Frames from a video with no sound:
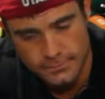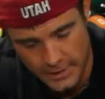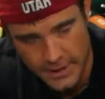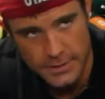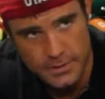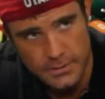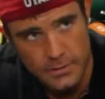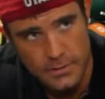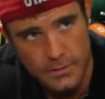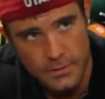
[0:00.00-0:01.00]
And actually,
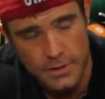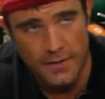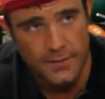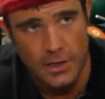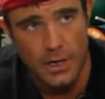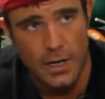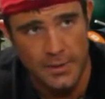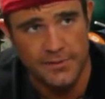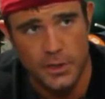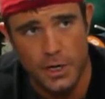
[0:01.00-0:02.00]
I do get for
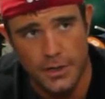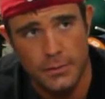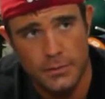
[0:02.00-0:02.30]
cardio.